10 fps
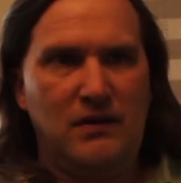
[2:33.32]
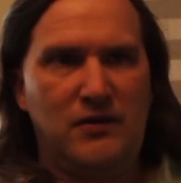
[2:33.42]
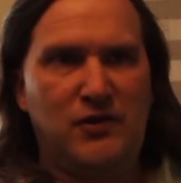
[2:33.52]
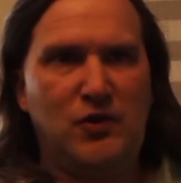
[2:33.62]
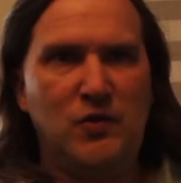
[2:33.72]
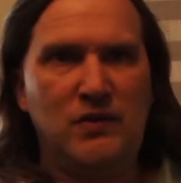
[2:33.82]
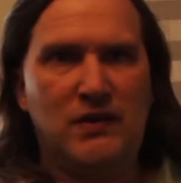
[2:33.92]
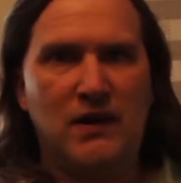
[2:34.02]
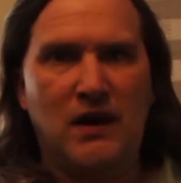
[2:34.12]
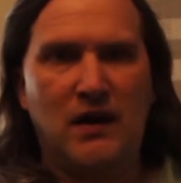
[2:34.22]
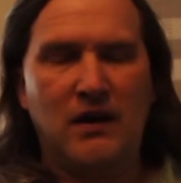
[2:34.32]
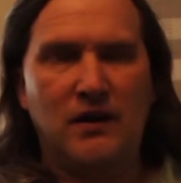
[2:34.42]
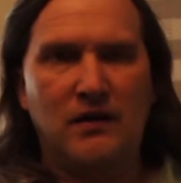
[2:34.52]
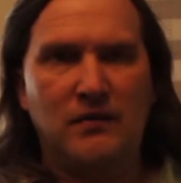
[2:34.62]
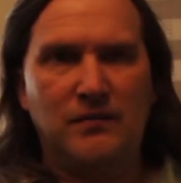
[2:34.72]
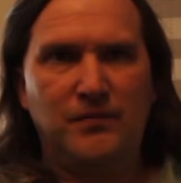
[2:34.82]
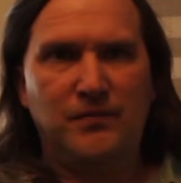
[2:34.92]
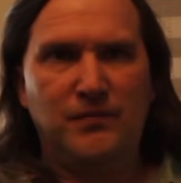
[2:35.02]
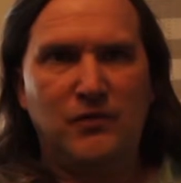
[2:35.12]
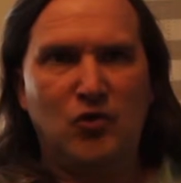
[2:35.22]
students are
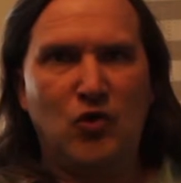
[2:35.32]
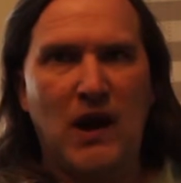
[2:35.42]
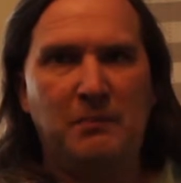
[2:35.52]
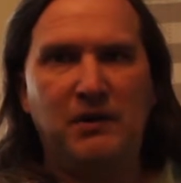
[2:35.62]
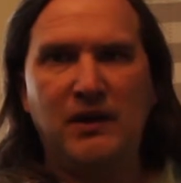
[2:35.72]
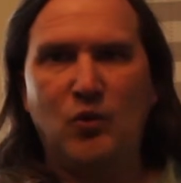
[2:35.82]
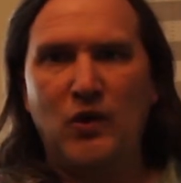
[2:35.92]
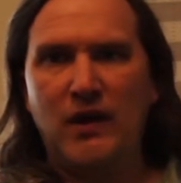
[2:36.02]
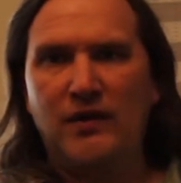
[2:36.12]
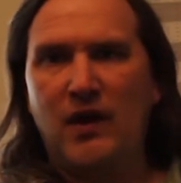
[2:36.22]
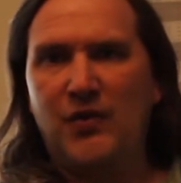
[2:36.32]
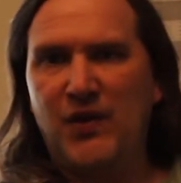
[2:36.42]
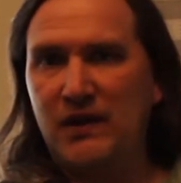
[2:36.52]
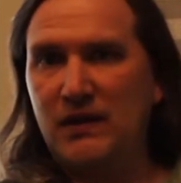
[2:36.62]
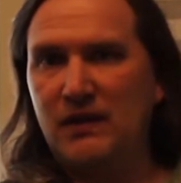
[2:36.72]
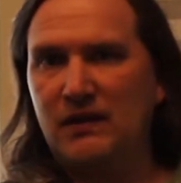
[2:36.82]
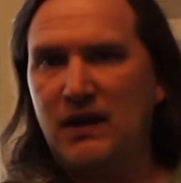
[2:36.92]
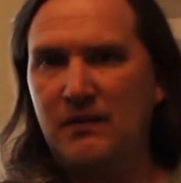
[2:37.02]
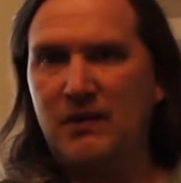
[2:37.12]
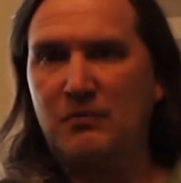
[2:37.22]
grappling with authentic
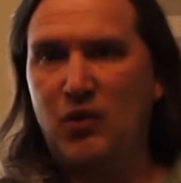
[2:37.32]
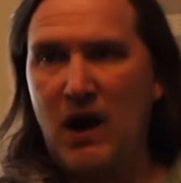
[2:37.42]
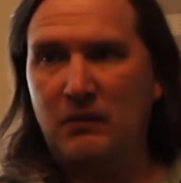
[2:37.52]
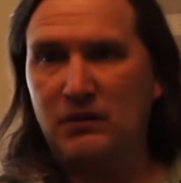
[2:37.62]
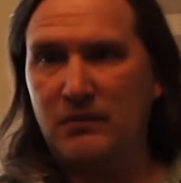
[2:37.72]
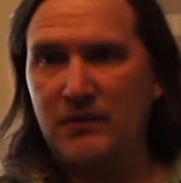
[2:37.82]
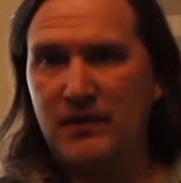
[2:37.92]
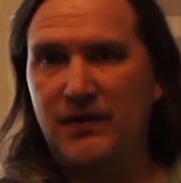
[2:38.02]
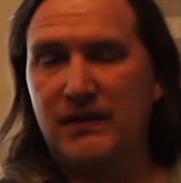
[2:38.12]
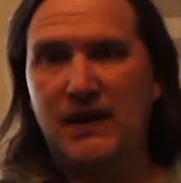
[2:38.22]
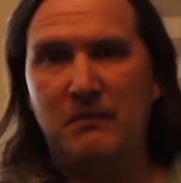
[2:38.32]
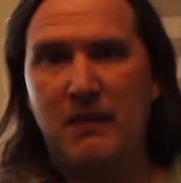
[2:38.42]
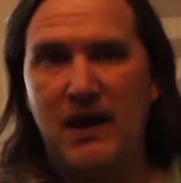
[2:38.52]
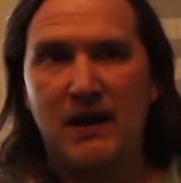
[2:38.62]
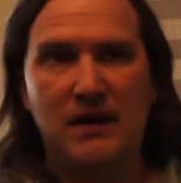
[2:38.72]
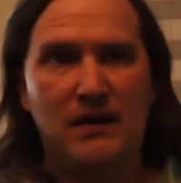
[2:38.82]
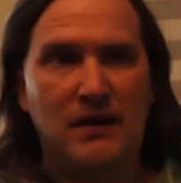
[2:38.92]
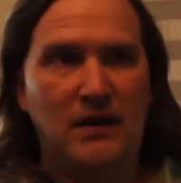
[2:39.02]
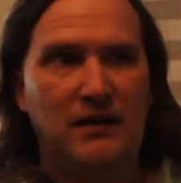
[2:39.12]
types of problems that they